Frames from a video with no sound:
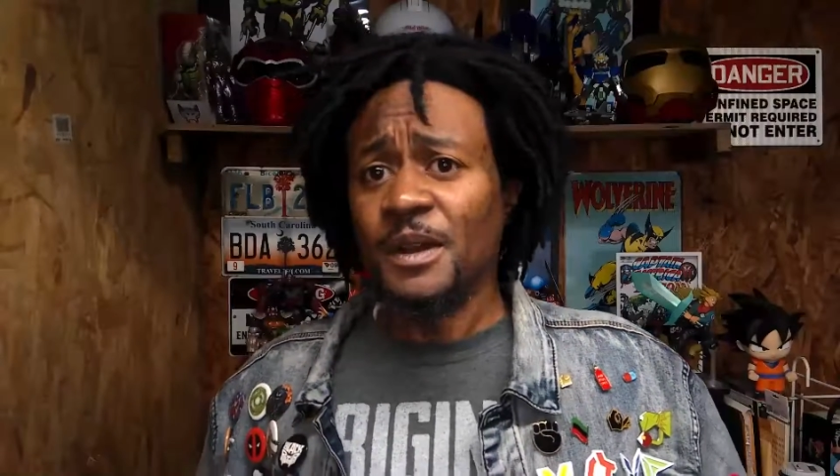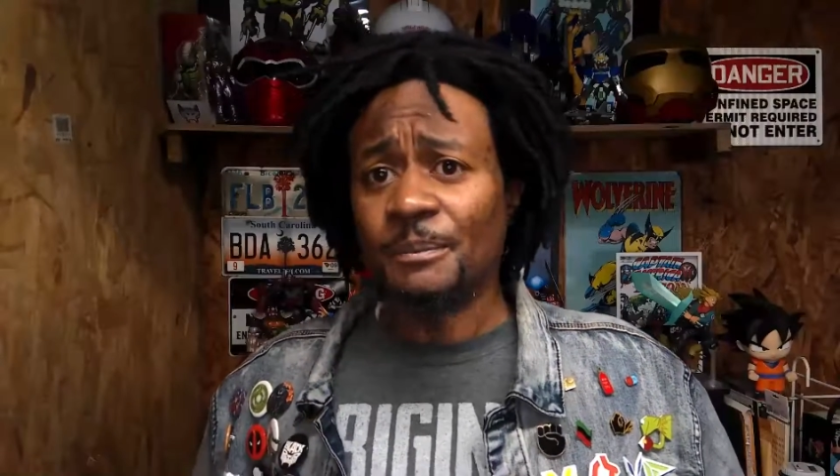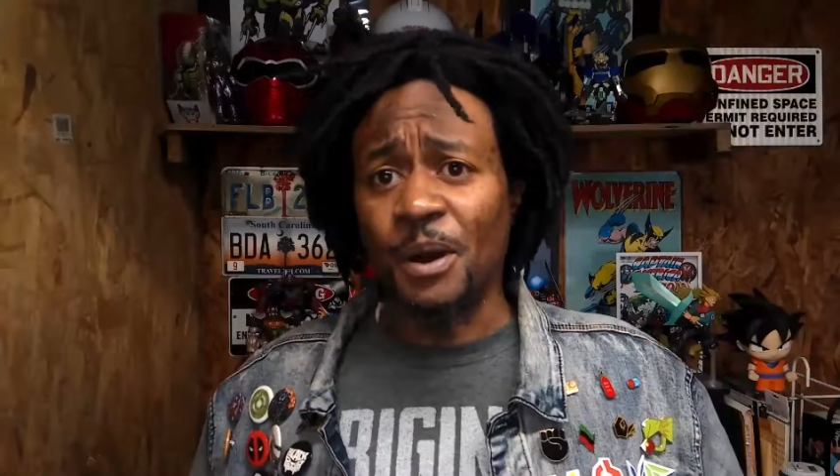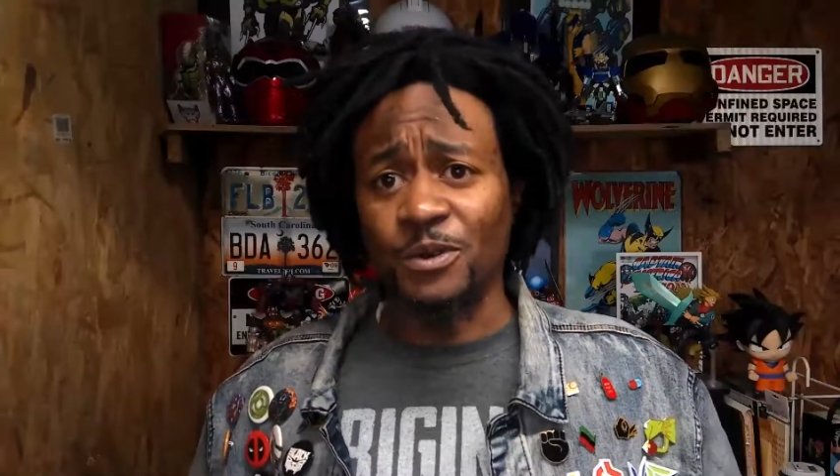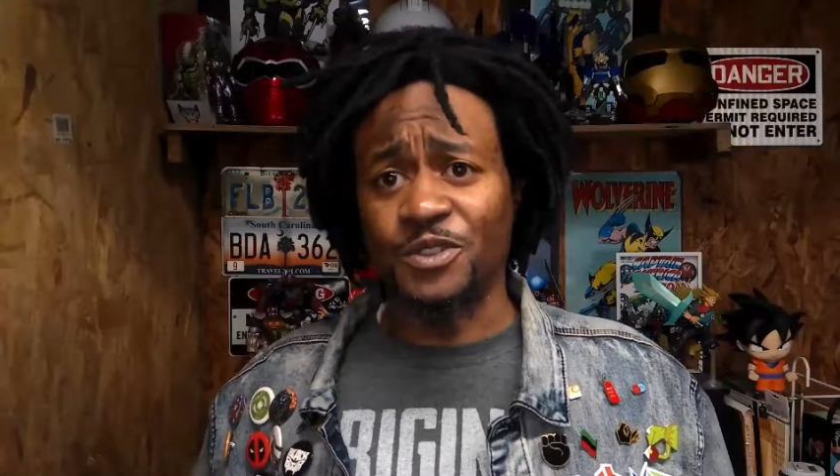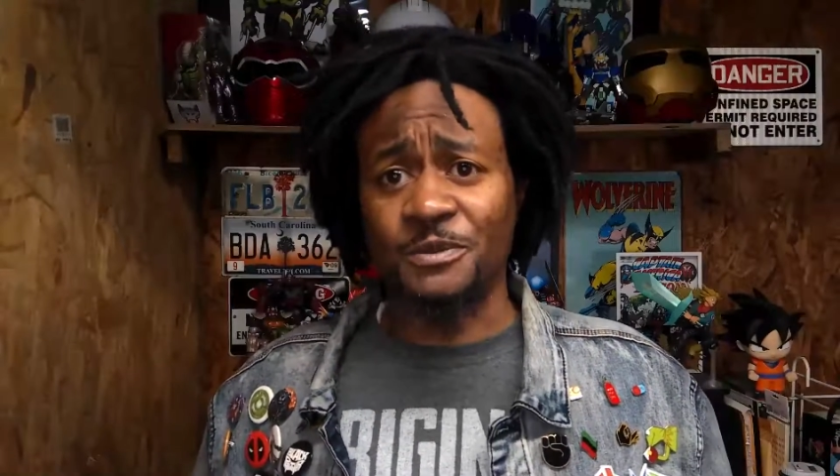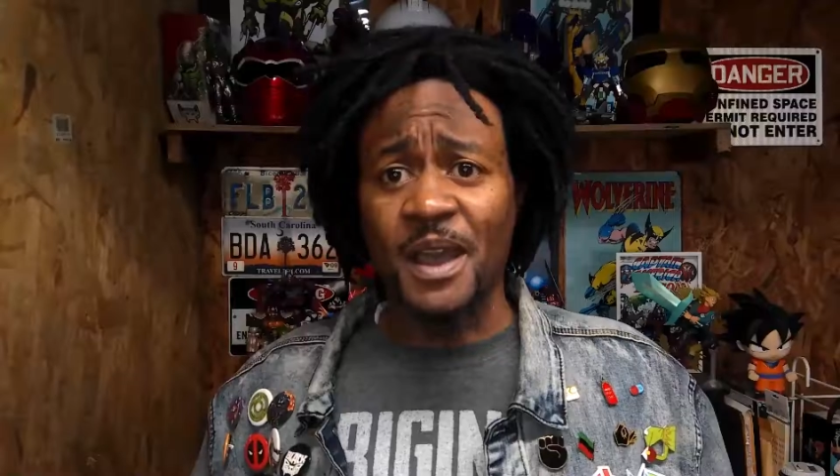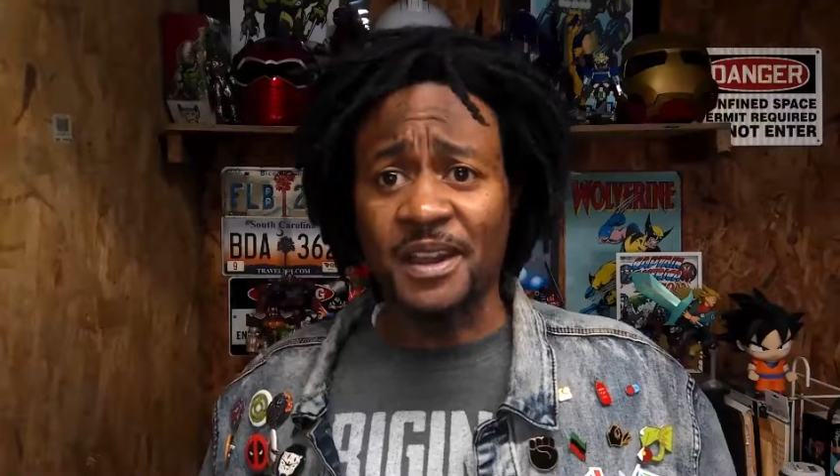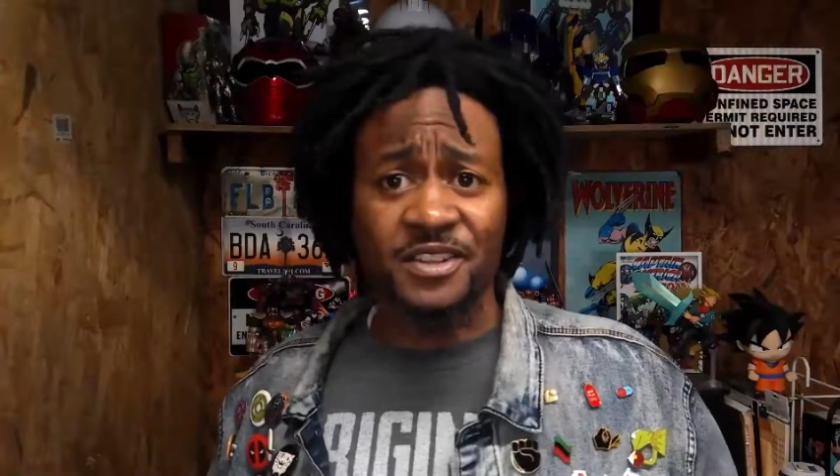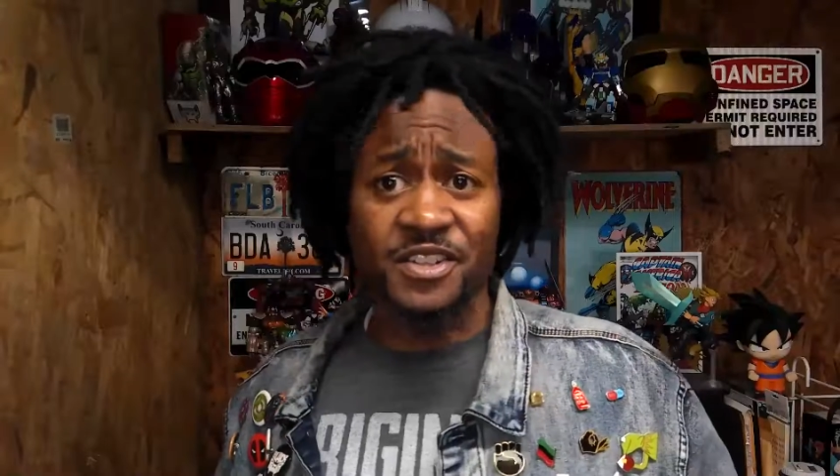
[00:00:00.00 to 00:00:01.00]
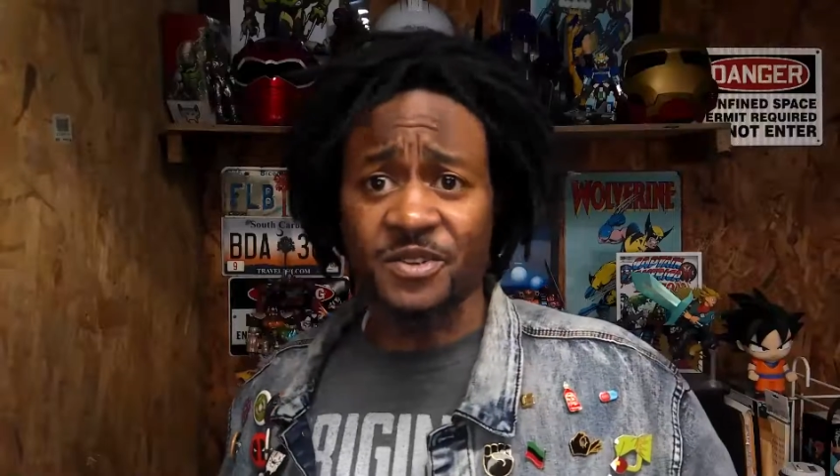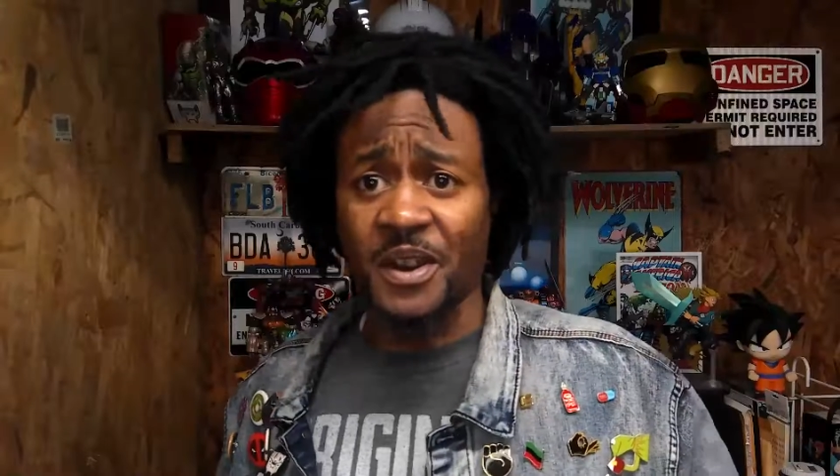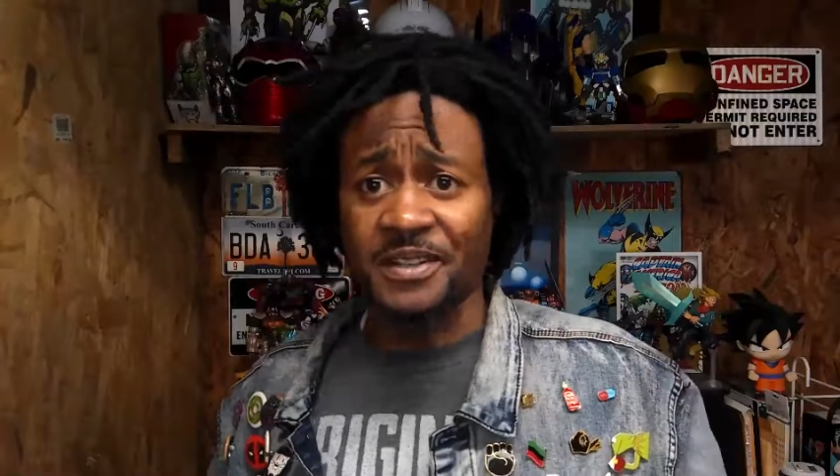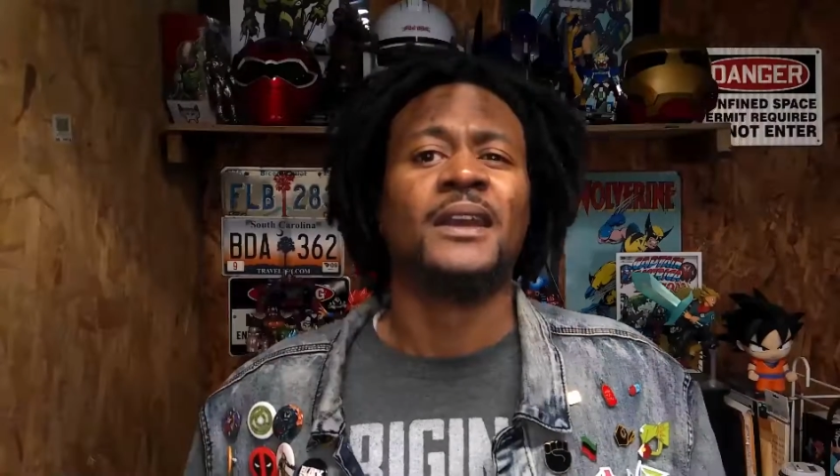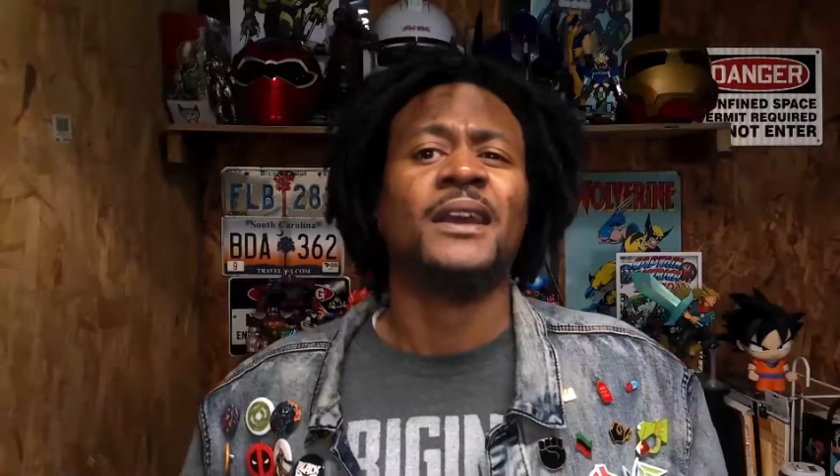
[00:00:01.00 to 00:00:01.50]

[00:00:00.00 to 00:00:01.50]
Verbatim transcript: post-traumatic stress.